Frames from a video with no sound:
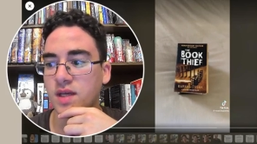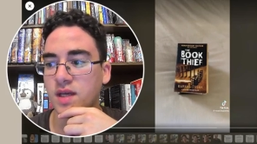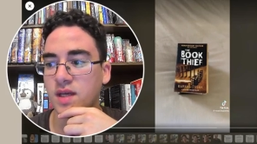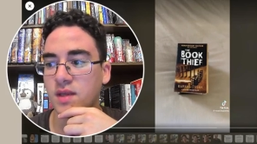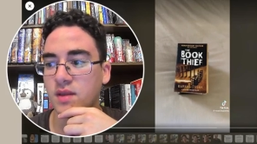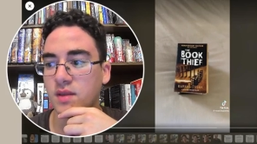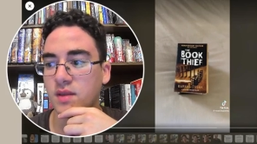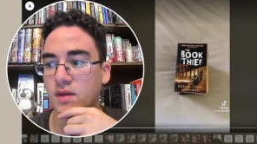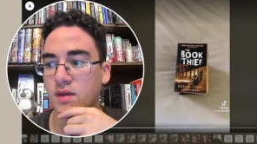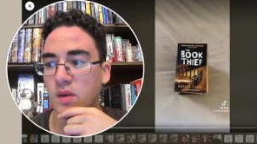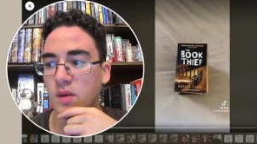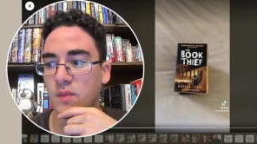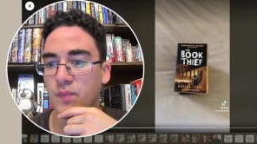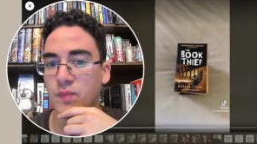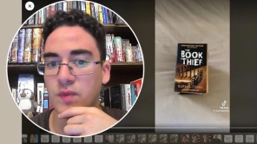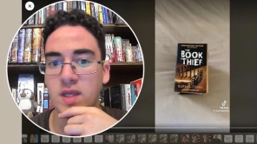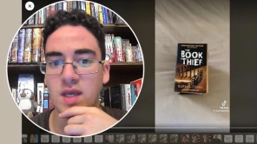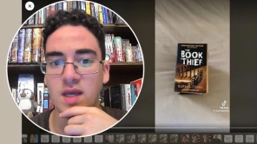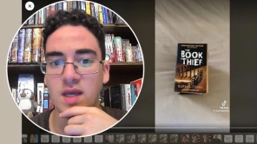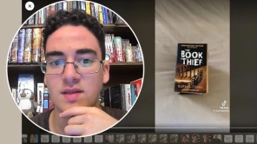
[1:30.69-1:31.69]
And
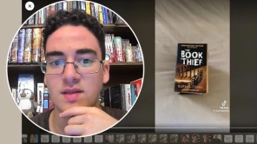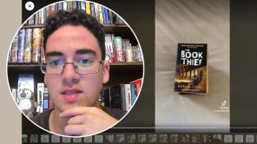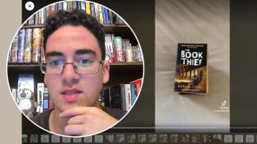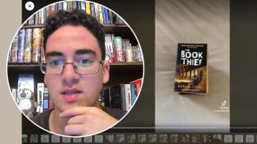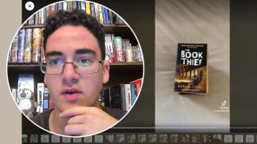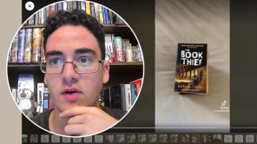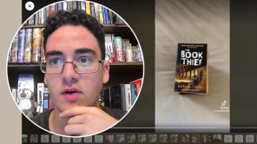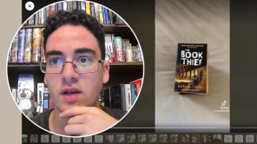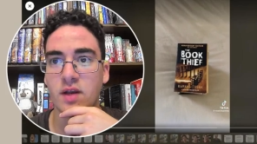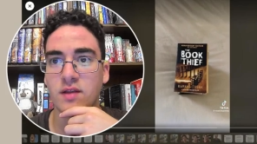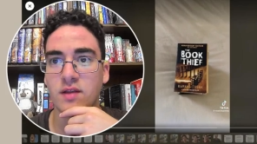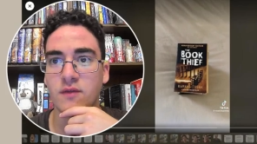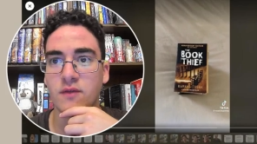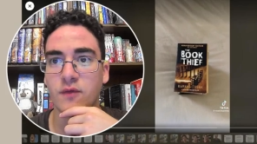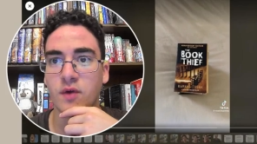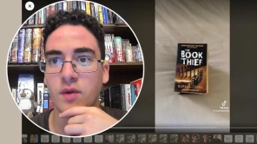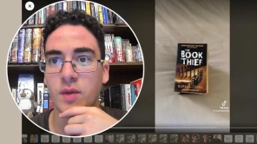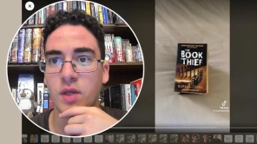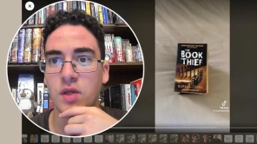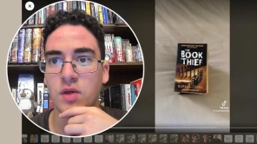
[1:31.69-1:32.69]
um, yeah, it is narrated
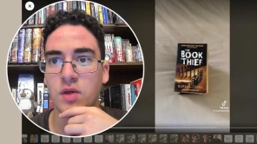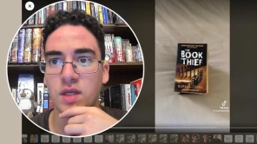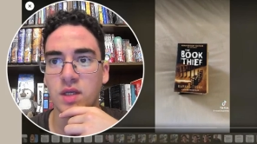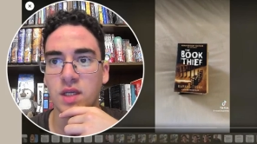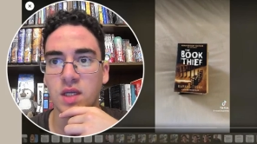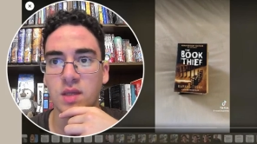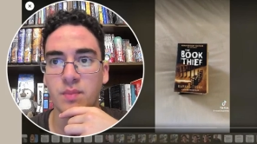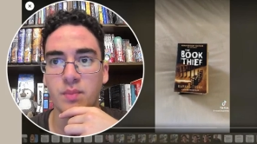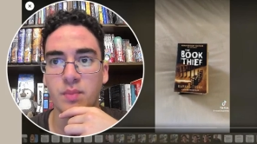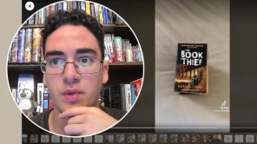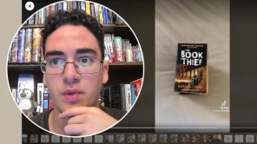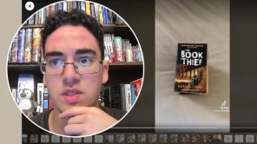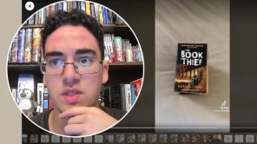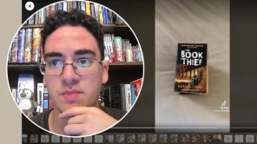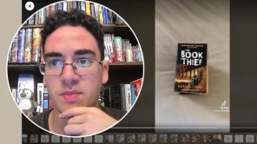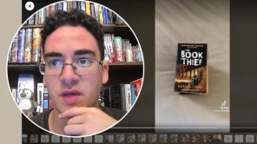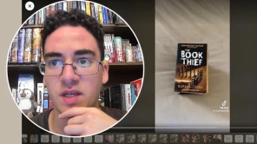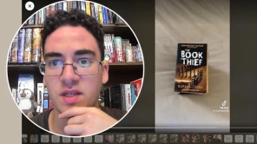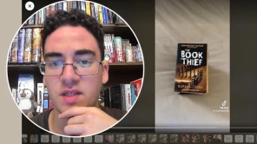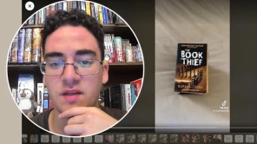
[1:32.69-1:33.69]
from a unique
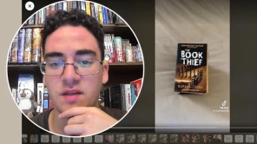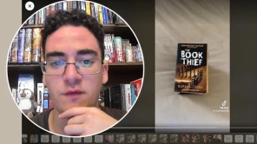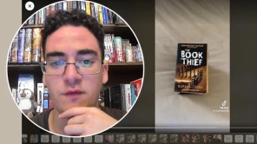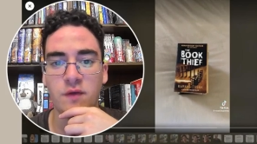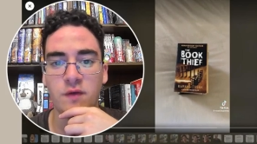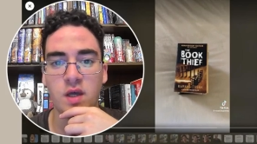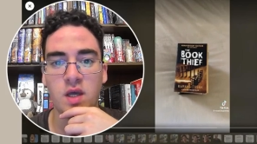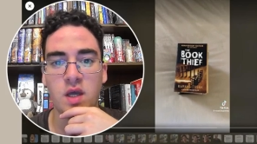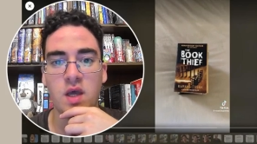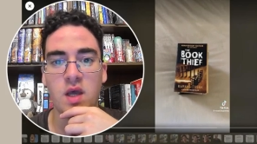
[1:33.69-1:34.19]
perspective.